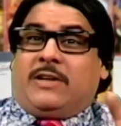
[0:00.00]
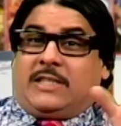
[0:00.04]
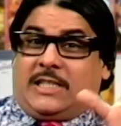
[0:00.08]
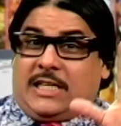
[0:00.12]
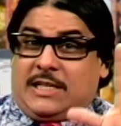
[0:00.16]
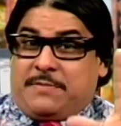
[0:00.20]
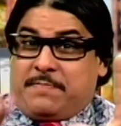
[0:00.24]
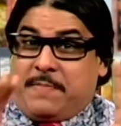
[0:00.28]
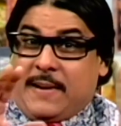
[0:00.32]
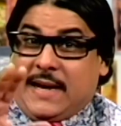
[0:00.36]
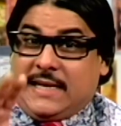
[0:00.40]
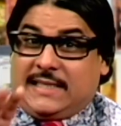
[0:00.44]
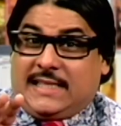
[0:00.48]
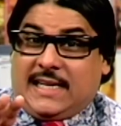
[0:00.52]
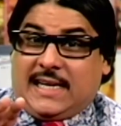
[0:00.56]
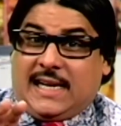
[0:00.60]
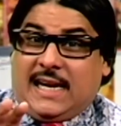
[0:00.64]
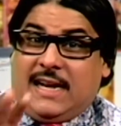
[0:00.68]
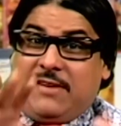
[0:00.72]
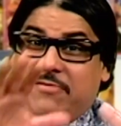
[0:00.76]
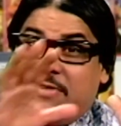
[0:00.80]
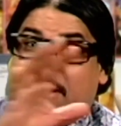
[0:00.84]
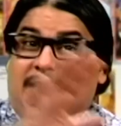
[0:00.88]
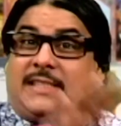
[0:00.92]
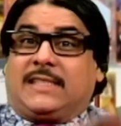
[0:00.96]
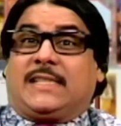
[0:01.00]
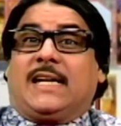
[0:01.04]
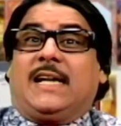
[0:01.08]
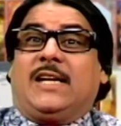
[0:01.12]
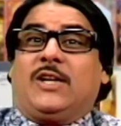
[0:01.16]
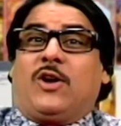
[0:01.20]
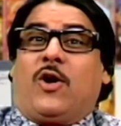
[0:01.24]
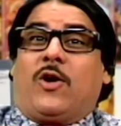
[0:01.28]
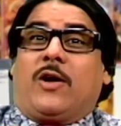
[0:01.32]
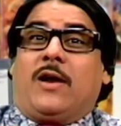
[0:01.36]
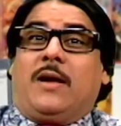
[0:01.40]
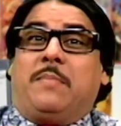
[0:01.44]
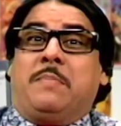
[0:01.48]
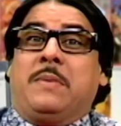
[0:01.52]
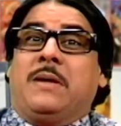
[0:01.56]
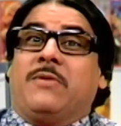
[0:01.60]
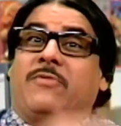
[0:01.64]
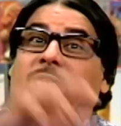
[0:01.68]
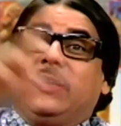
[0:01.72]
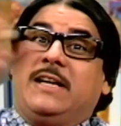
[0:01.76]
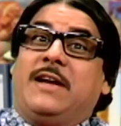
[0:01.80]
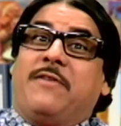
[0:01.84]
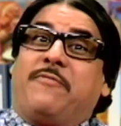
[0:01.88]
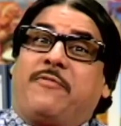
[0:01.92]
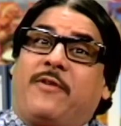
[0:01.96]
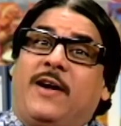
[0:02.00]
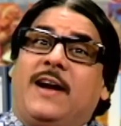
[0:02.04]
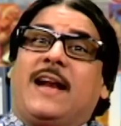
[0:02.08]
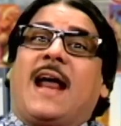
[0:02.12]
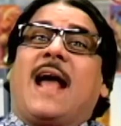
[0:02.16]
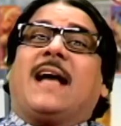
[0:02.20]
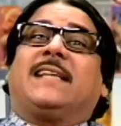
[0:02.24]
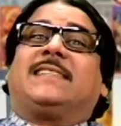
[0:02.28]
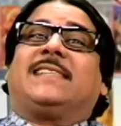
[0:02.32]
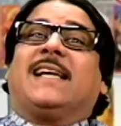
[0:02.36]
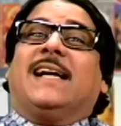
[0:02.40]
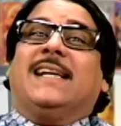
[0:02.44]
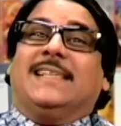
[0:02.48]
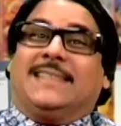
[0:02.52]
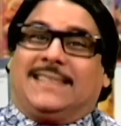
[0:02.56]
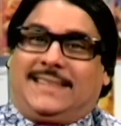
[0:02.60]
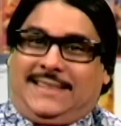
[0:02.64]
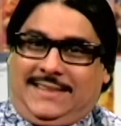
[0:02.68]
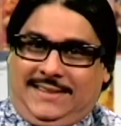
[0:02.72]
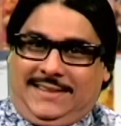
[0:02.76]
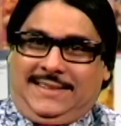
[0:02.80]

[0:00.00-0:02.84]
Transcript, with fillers: which is basically Western Europe with different accents.